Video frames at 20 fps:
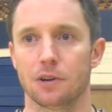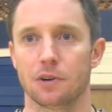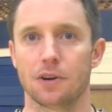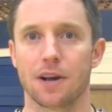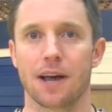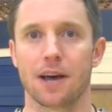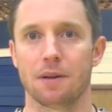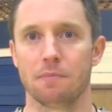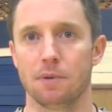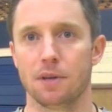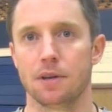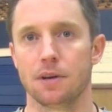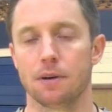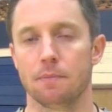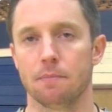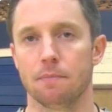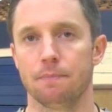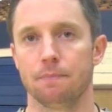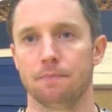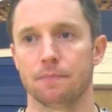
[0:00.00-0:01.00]
learn how to
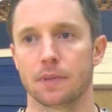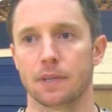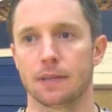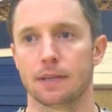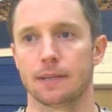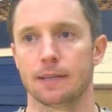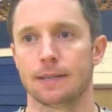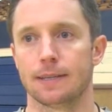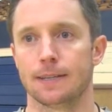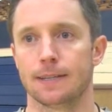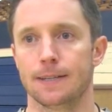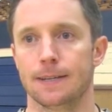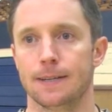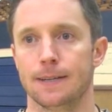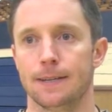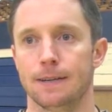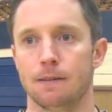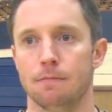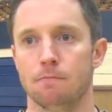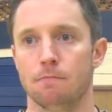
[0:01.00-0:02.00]
become
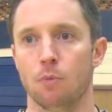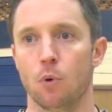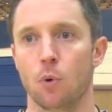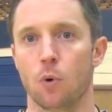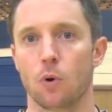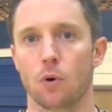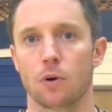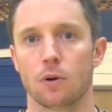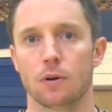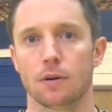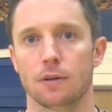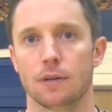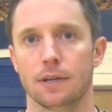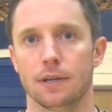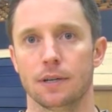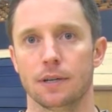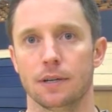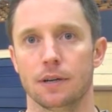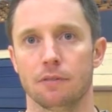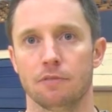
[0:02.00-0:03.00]
uh, more
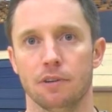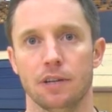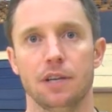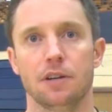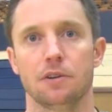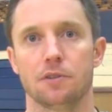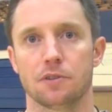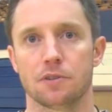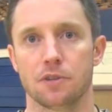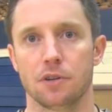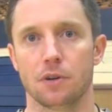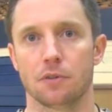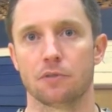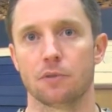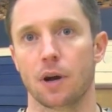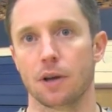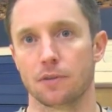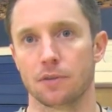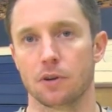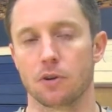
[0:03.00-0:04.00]
uh, of leaders, you know,
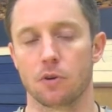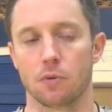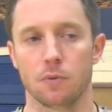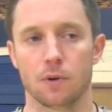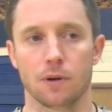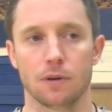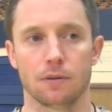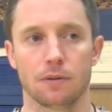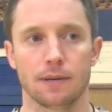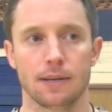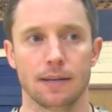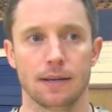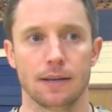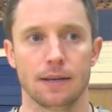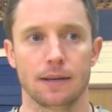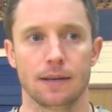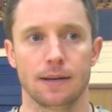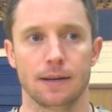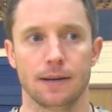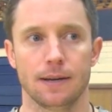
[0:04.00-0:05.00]
throughout their career.
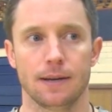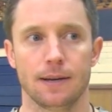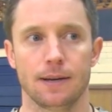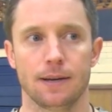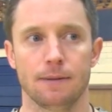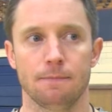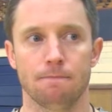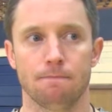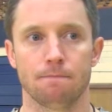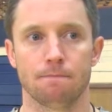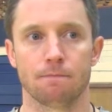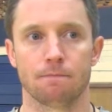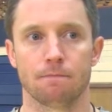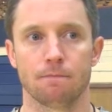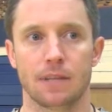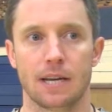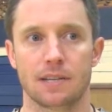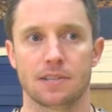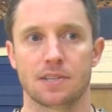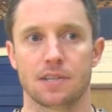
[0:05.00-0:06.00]
Um,
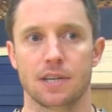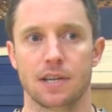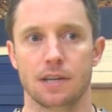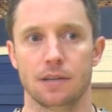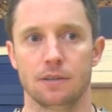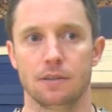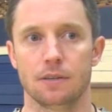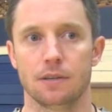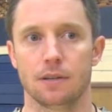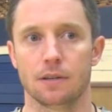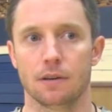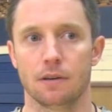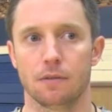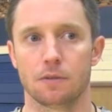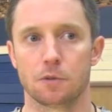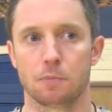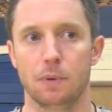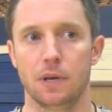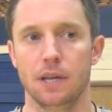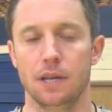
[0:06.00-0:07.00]
that said,
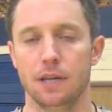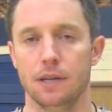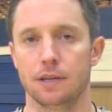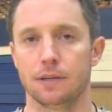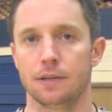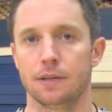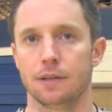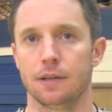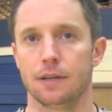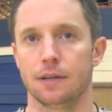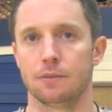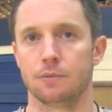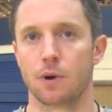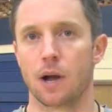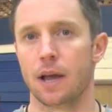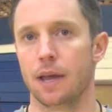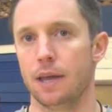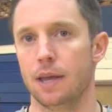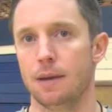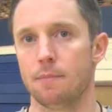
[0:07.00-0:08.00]
uh, Speedy and, and
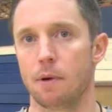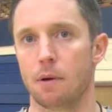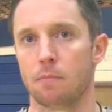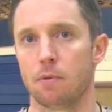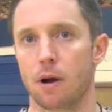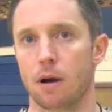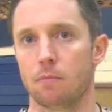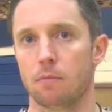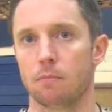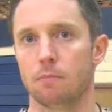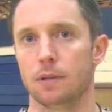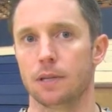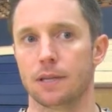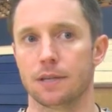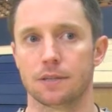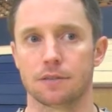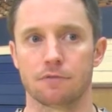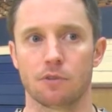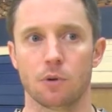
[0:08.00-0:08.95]
Raheem are probably as